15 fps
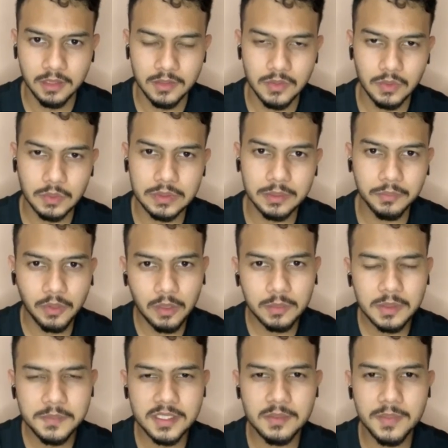So the
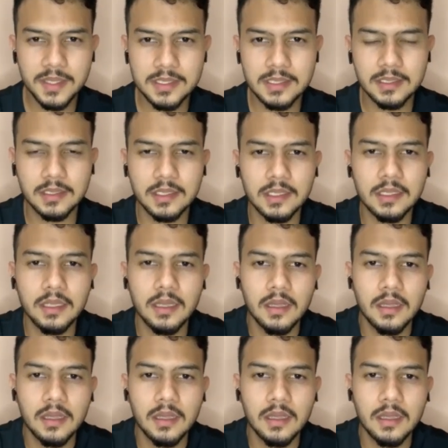problem is basically